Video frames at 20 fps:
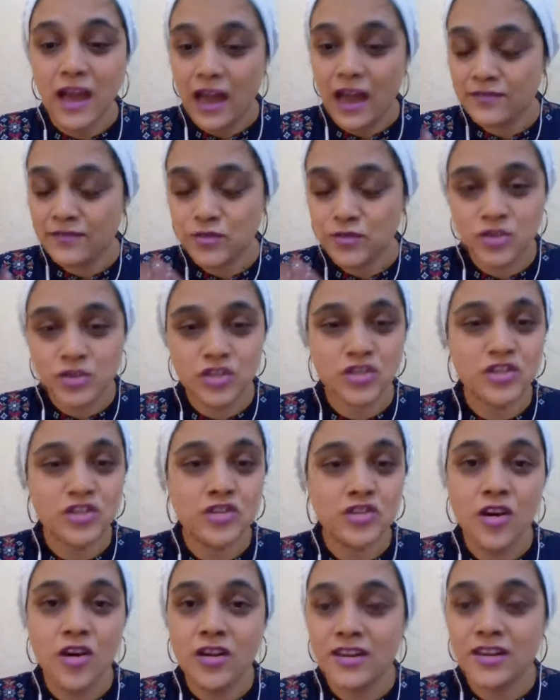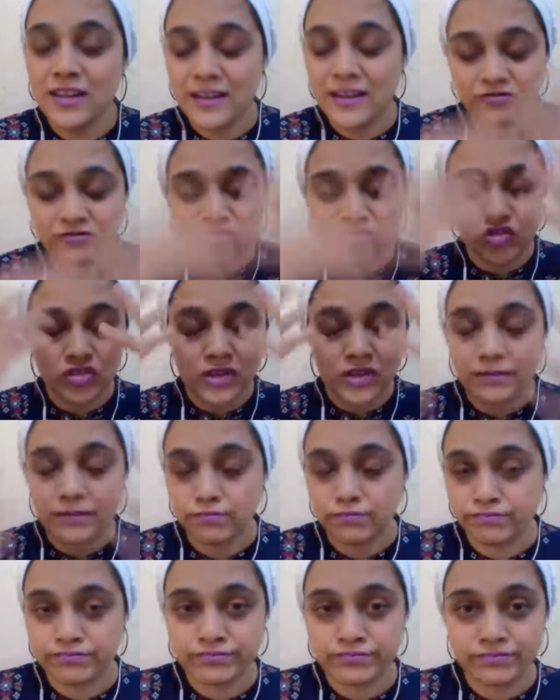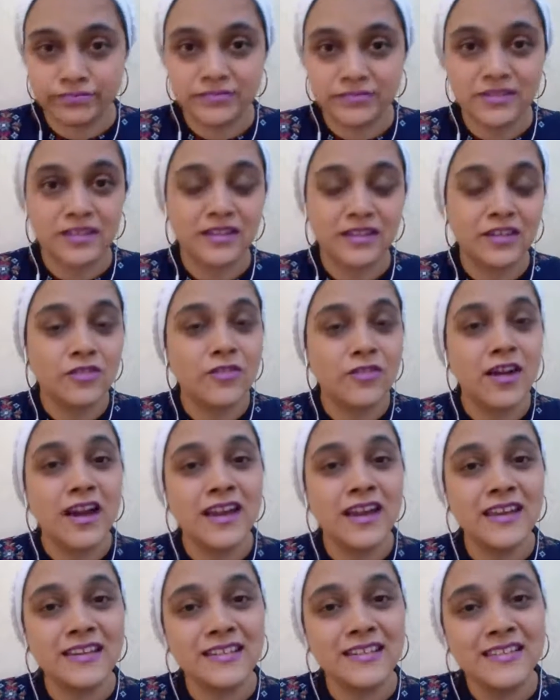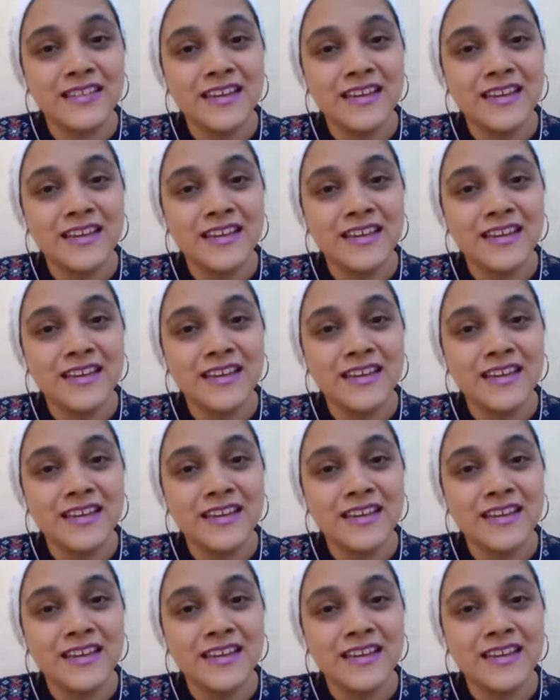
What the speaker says: I've switched it on and I've just like cried,